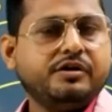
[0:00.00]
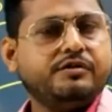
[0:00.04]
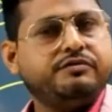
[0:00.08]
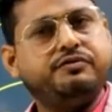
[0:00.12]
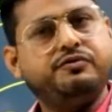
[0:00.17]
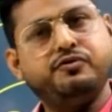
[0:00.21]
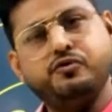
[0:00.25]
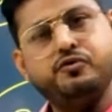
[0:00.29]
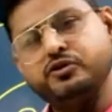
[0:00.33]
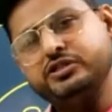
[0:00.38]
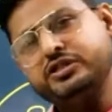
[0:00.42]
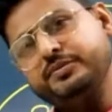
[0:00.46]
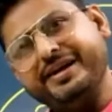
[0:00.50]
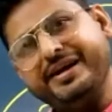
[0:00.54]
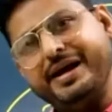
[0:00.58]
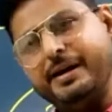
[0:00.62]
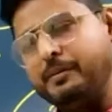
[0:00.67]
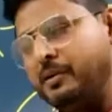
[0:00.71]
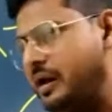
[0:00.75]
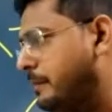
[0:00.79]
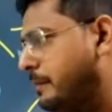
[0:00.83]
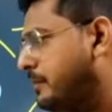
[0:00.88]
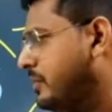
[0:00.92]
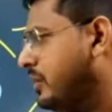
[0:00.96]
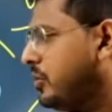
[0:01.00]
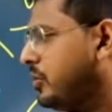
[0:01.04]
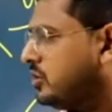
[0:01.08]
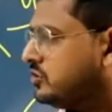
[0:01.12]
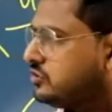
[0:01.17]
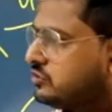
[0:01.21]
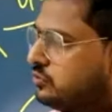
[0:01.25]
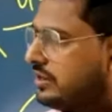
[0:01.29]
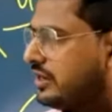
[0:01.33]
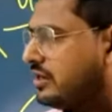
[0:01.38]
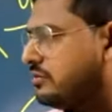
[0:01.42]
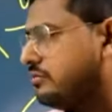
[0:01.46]
4GB RAM laptop
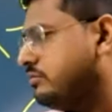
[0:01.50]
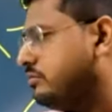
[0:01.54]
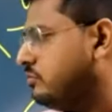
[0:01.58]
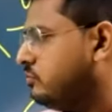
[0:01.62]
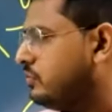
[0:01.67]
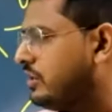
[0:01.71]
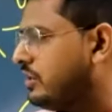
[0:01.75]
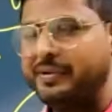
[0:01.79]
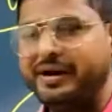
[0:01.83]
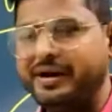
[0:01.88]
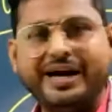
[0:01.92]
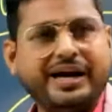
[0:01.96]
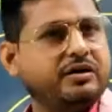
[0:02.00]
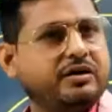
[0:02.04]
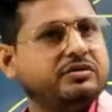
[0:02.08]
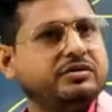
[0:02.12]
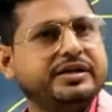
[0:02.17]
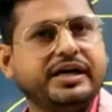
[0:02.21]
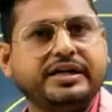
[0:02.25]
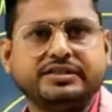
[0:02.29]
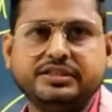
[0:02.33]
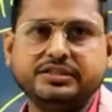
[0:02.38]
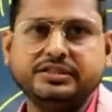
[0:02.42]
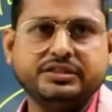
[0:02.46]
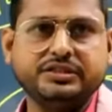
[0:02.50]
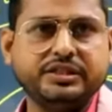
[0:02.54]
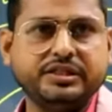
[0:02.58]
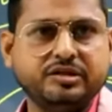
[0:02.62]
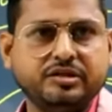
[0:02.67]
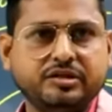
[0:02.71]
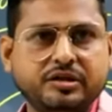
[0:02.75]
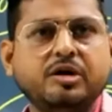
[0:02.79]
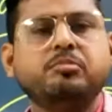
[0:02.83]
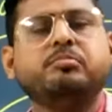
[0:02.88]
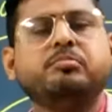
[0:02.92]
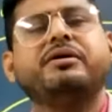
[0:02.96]
also work better on the SSD.
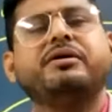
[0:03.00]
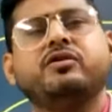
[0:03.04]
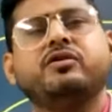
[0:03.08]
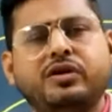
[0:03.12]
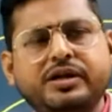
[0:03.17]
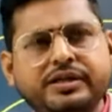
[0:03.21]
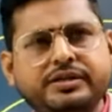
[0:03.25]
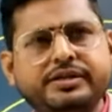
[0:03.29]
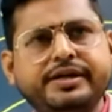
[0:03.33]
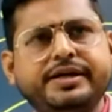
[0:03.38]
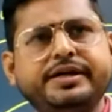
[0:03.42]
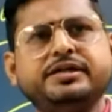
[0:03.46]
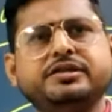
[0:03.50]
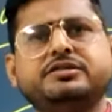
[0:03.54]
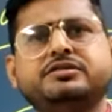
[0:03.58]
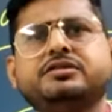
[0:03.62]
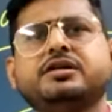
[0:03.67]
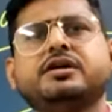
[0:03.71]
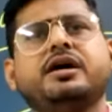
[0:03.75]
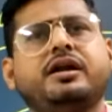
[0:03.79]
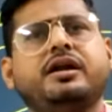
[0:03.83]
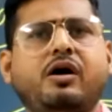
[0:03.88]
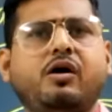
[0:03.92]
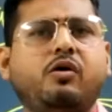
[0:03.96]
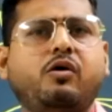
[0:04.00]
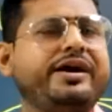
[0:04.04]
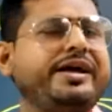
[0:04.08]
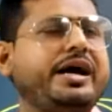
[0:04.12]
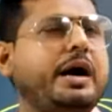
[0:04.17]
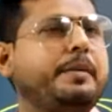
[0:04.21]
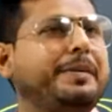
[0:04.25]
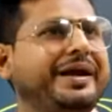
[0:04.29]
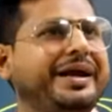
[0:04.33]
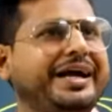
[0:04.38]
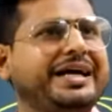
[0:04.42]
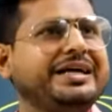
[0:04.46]
But the only thing is, nowadays
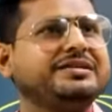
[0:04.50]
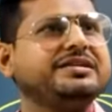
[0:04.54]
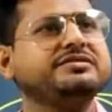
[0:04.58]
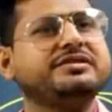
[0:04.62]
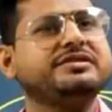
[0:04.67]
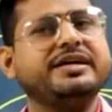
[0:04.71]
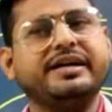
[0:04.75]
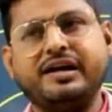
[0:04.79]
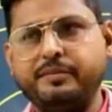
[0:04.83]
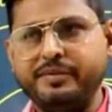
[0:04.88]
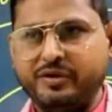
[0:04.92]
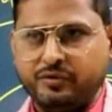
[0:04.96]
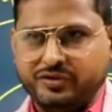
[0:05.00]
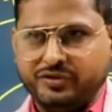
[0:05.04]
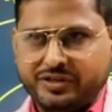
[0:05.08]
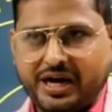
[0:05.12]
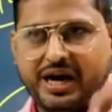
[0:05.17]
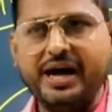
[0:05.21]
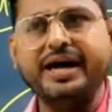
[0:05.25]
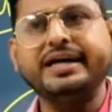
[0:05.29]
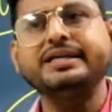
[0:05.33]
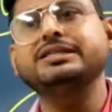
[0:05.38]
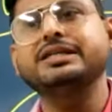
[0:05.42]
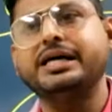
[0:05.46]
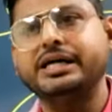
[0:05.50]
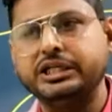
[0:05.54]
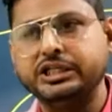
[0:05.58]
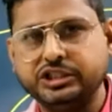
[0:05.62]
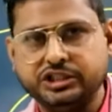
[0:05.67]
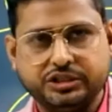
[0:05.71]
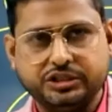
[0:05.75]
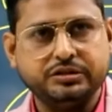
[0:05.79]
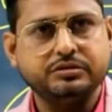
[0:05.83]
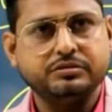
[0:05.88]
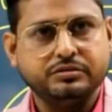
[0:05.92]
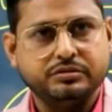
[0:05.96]
applications are coming with higher
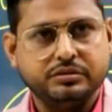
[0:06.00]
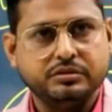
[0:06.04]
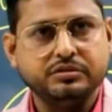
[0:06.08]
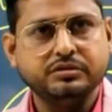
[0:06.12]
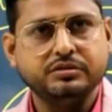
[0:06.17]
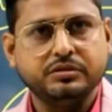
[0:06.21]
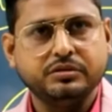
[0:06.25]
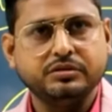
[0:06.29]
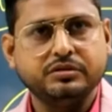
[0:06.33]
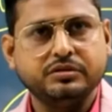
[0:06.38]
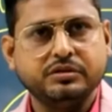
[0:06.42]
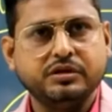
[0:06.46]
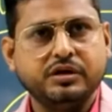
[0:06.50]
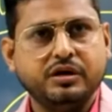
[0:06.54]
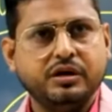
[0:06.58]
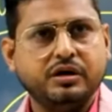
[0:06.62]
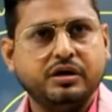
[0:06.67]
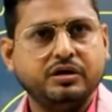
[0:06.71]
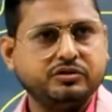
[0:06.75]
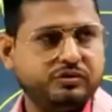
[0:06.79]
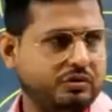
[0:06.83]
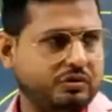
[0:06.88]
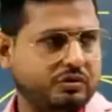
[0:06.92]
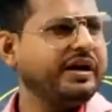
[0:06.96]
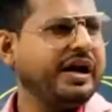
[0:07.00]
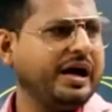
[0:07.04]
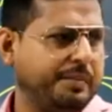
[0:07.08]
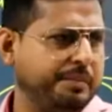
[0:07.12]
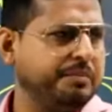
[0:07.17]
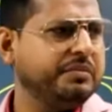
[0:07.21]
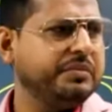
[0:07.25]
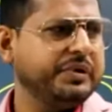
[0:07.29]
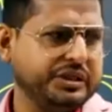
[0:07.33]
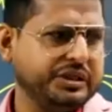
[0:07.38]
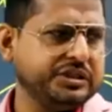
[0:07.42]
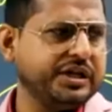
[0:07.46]
size. So RAM
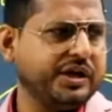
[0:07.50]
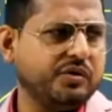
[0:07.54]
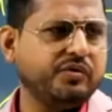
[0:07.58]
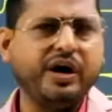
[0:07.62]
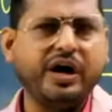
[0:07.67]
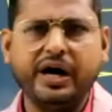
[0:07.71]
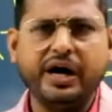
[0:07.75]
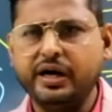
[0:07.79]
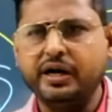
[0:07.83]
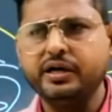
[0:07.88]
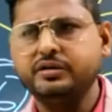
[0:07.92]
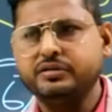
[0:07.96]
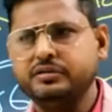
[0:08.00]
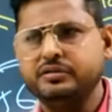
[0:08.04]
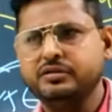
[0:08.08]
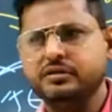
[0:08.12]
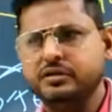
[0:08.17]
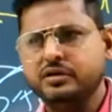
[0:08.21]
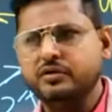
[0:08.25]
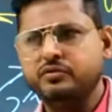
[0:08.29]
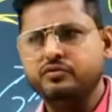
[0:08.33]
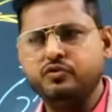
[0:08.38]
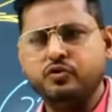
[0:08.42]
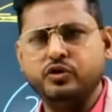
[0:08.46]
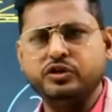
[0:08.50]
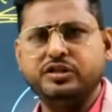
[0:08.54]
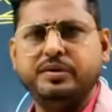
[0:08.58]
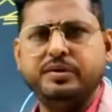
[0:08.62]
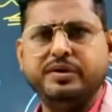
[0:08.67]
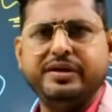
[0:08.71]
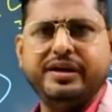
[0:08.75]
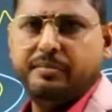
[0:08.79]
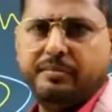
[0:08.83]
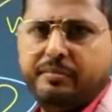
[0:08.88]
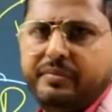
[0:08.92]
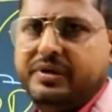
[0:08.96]
is required. 4GB
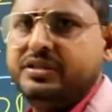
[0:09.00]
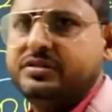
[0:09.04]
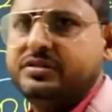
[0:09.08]
RAM